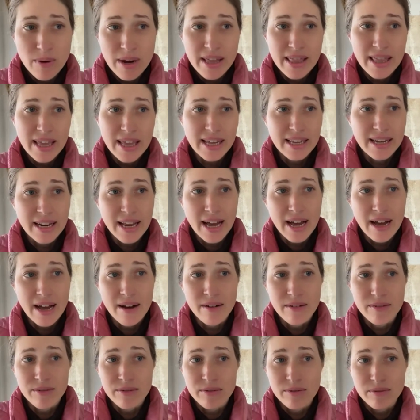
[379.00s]
way they can
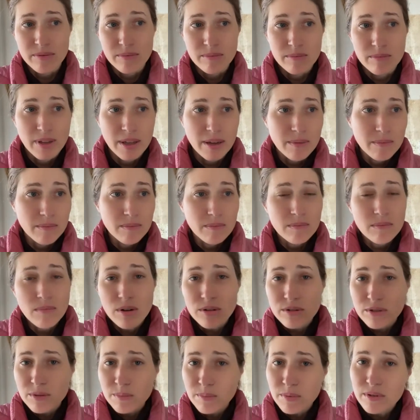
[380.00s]
have like
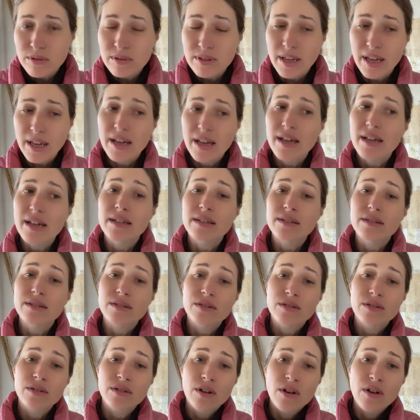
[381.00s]
multiple
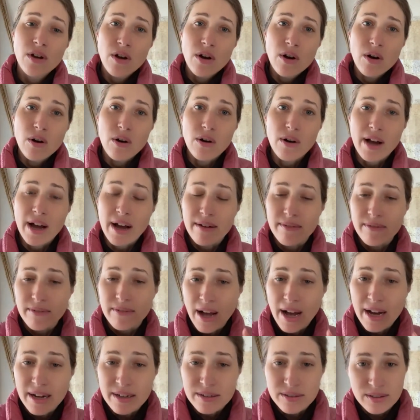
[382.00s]
days or have
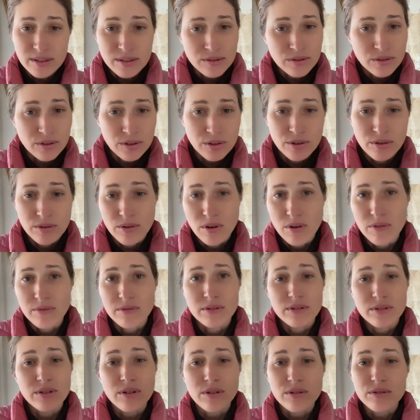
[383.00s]
access to you
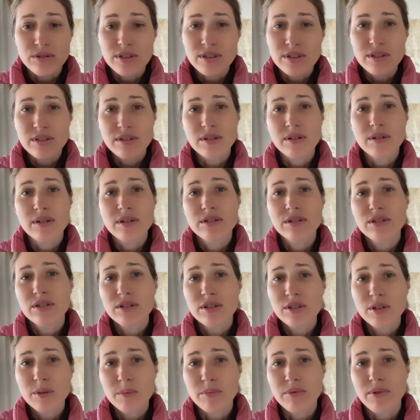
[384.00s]
over, you know, just
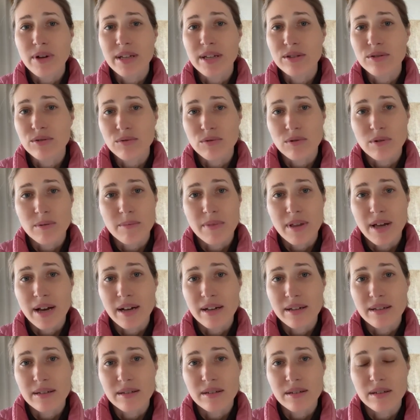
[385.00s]
to brainstorm
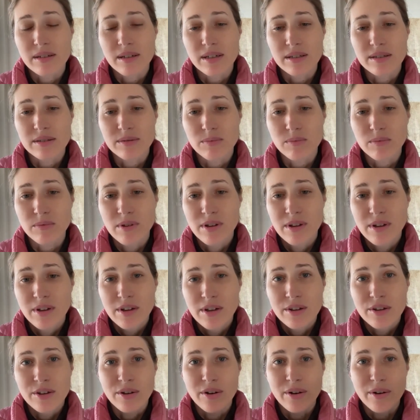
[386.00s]
that, because
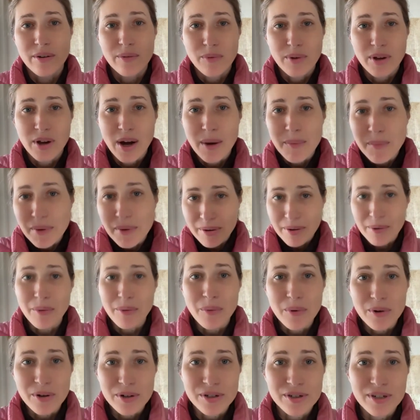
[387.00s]
you know, we come into
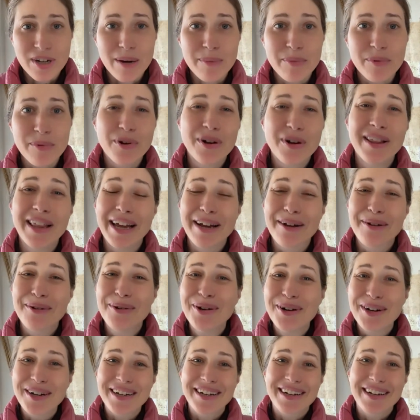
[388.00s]
a workshop and
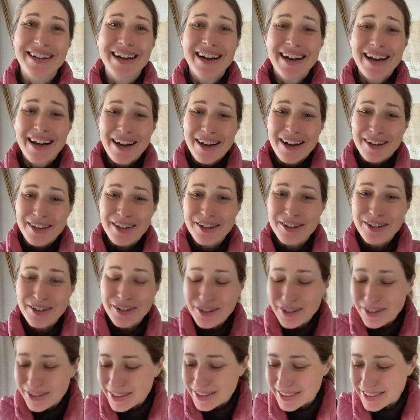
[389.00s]
we're gonna,
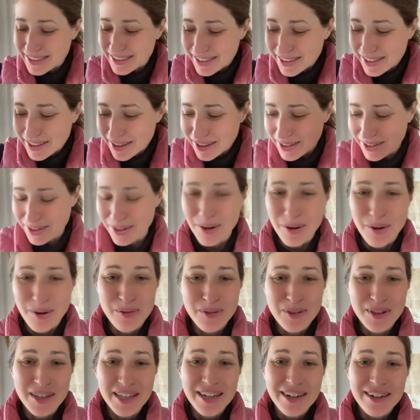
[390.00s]
you're this, you
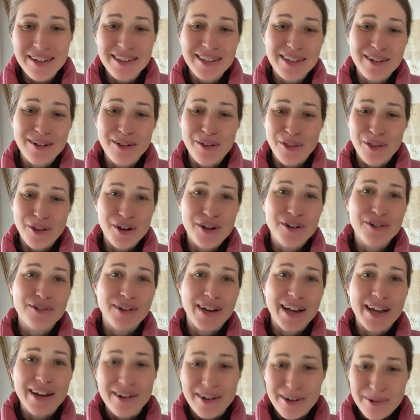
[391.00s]
know, dear little third
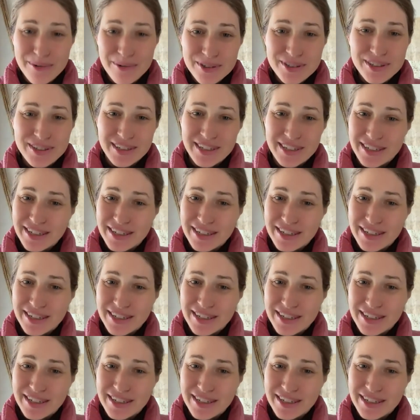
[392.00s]
grader, and we're just